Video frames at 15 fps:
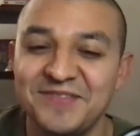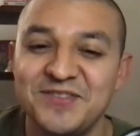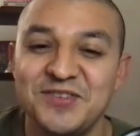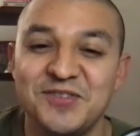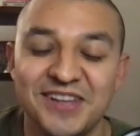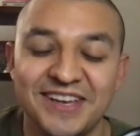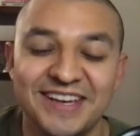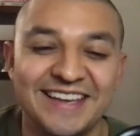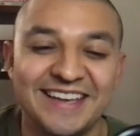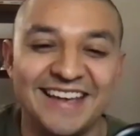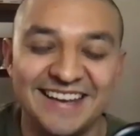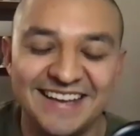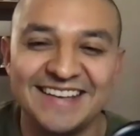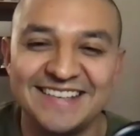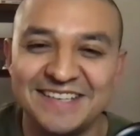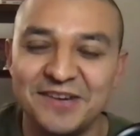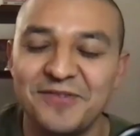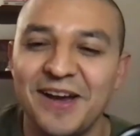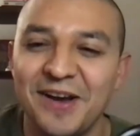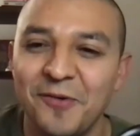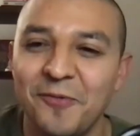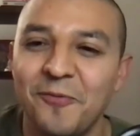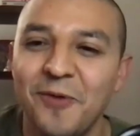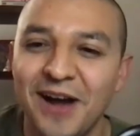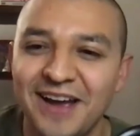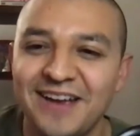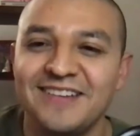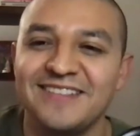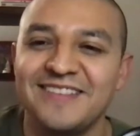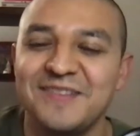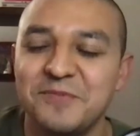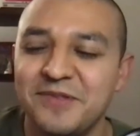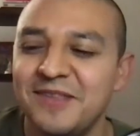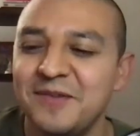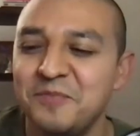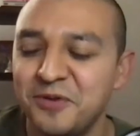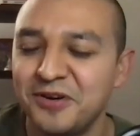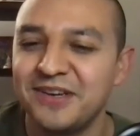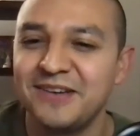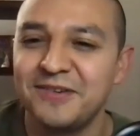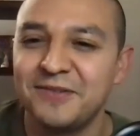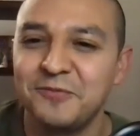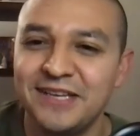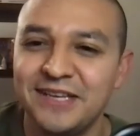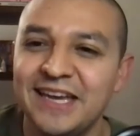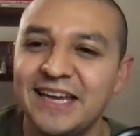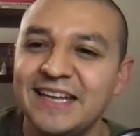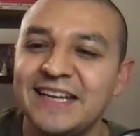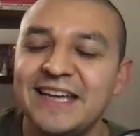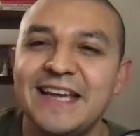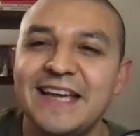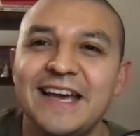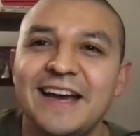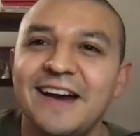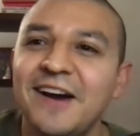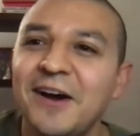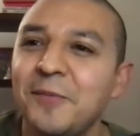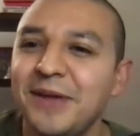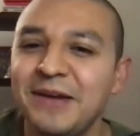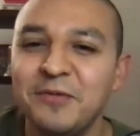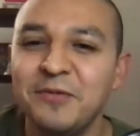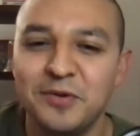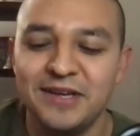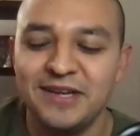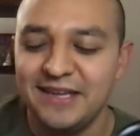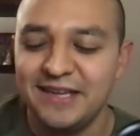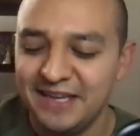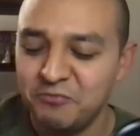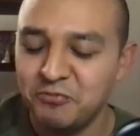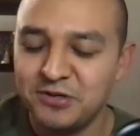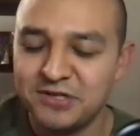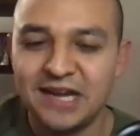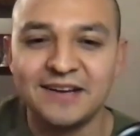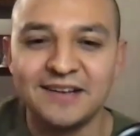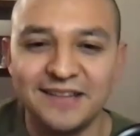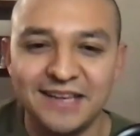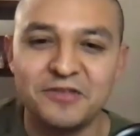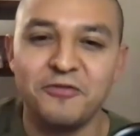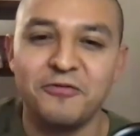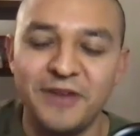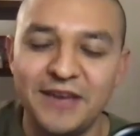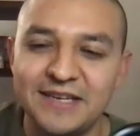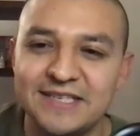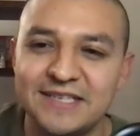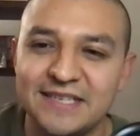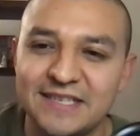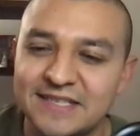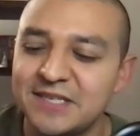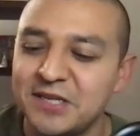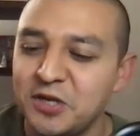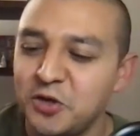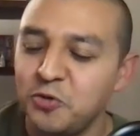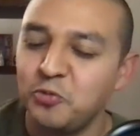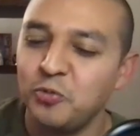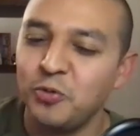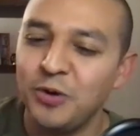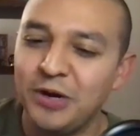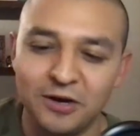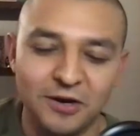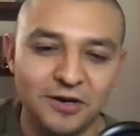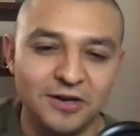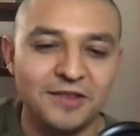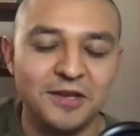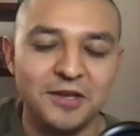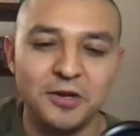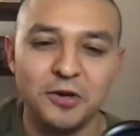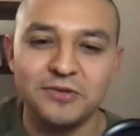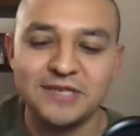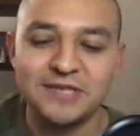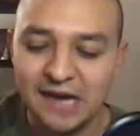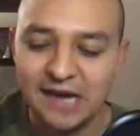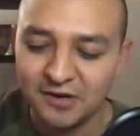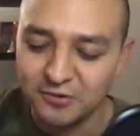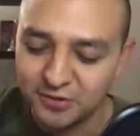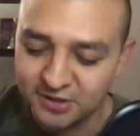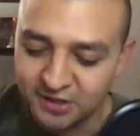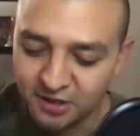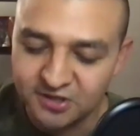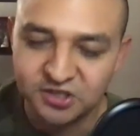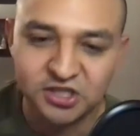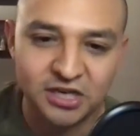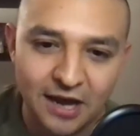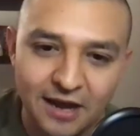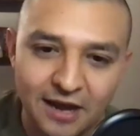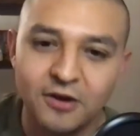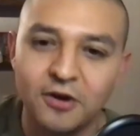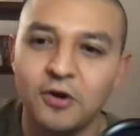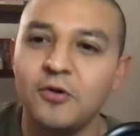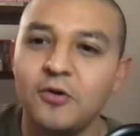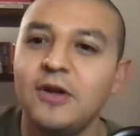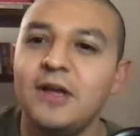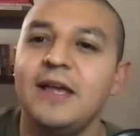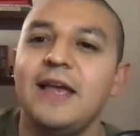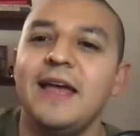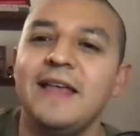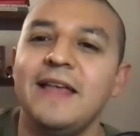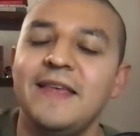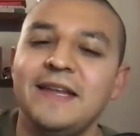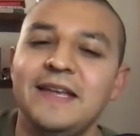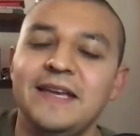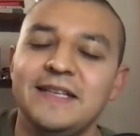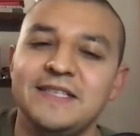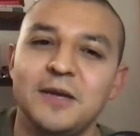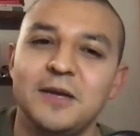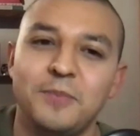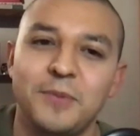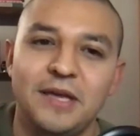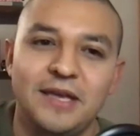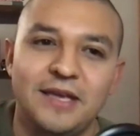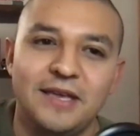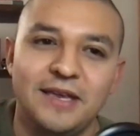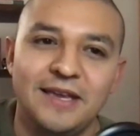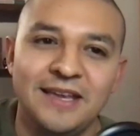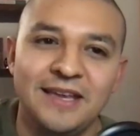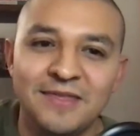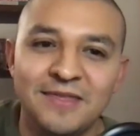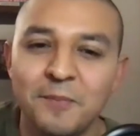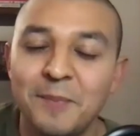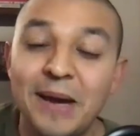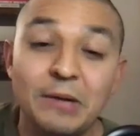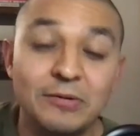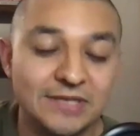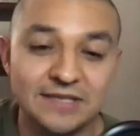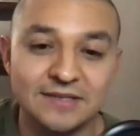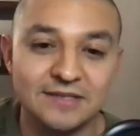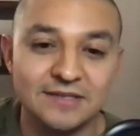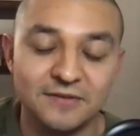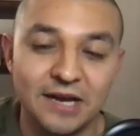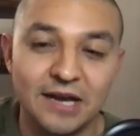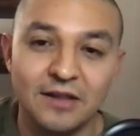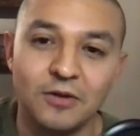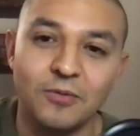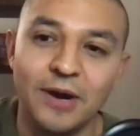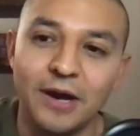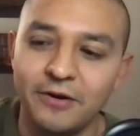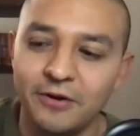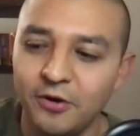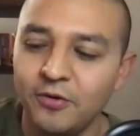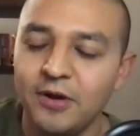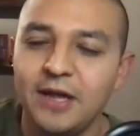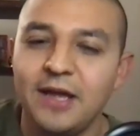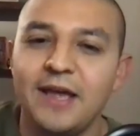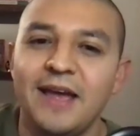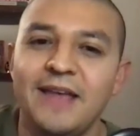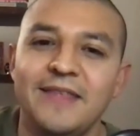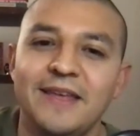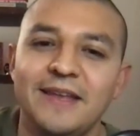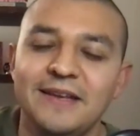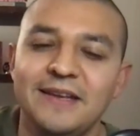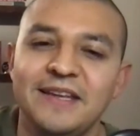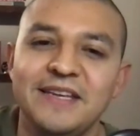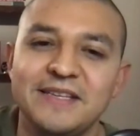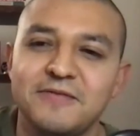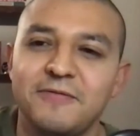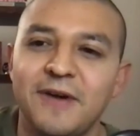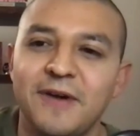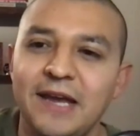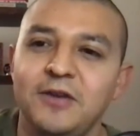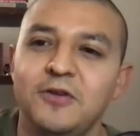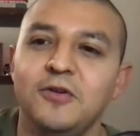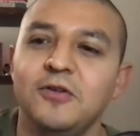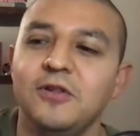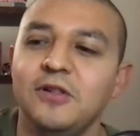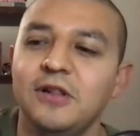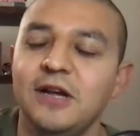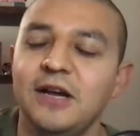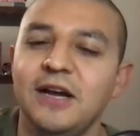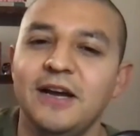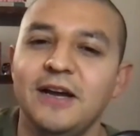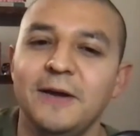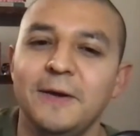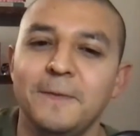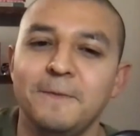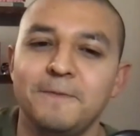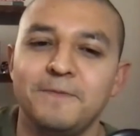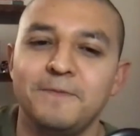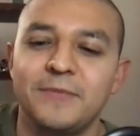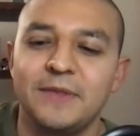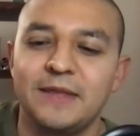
gives you like any idea of how wild the book would get, um, it it was kind of like the phases where you know Thiago starts in Chicago and then he ends up in the mountains of Colorado, and then his final um,